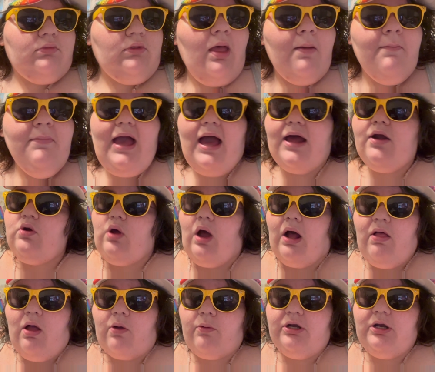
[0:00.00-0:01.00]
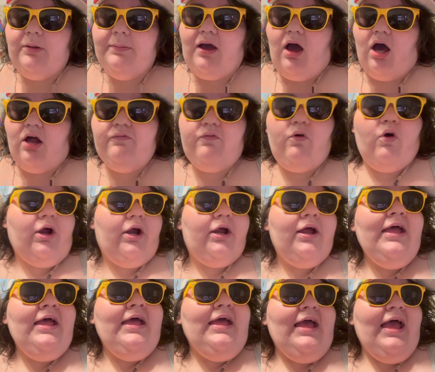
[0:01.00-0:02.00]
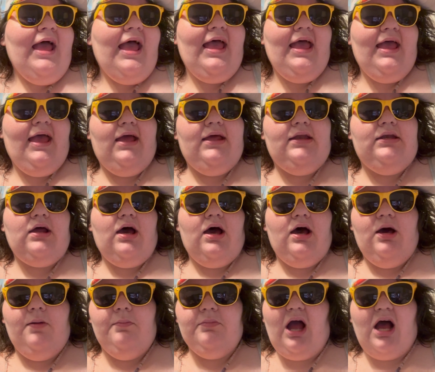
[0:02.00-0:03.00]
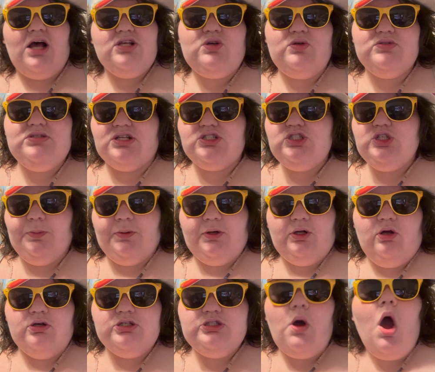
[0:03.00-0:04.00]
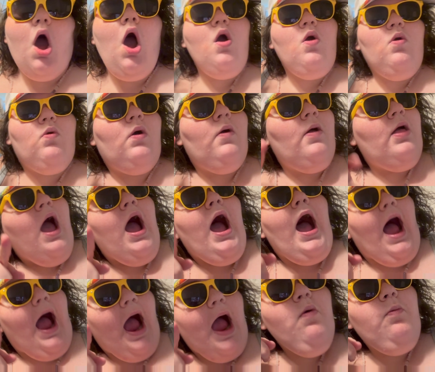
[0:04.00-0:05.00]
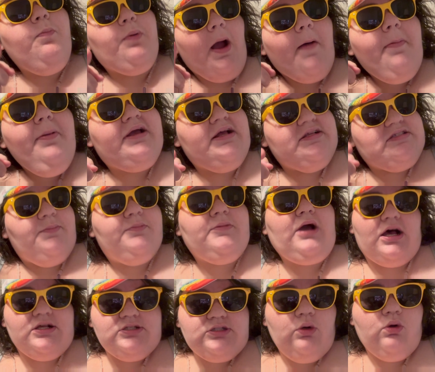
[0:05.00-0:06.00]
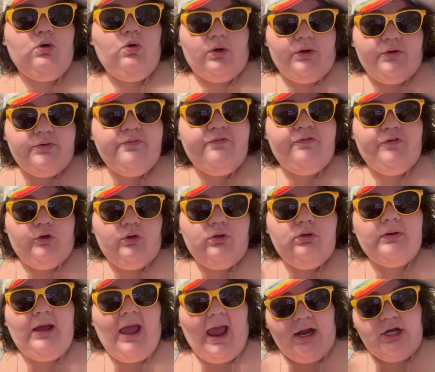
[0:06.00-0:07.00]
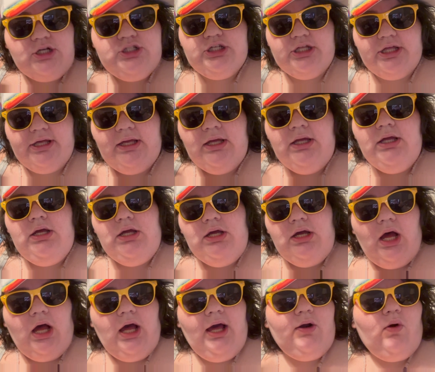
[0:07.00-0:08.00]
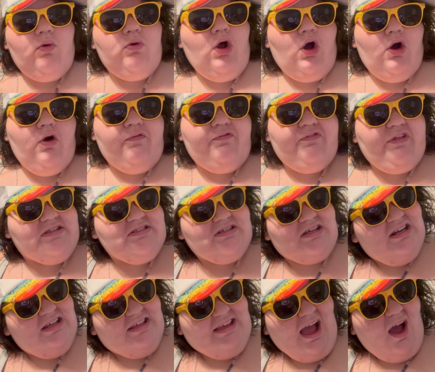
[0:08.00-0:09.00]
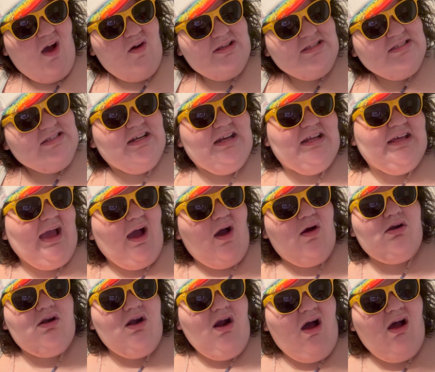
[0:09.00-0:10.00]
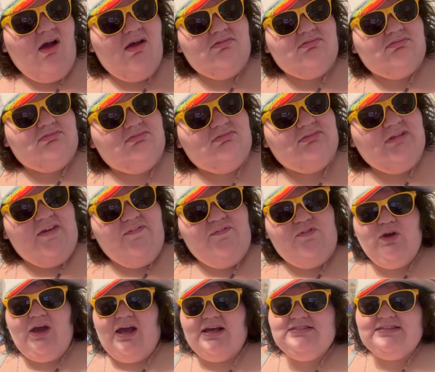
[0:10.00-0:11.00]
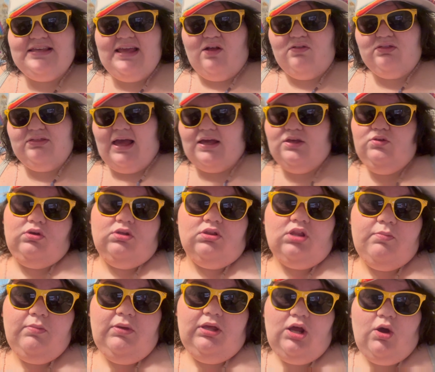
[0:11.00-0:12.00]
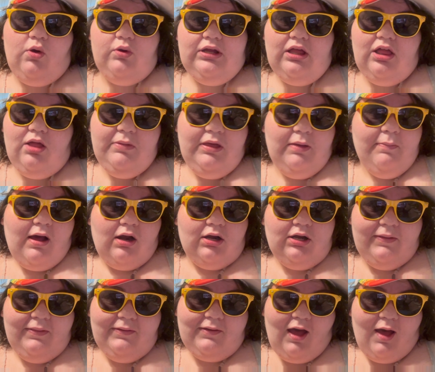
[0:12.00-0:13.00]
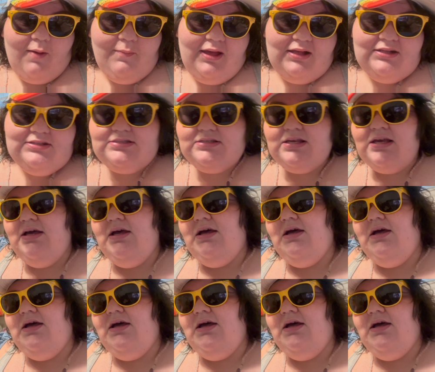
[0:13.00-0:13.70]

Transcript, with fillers: I mean, I don't know how long we're going to be gone for. And um, Costco's not super close. So, oh, I'll probably get some Costco court food, actually. I don't know if that's going to count as eating out or not if you guys count that, you can let me know and yell at me about it in the comments.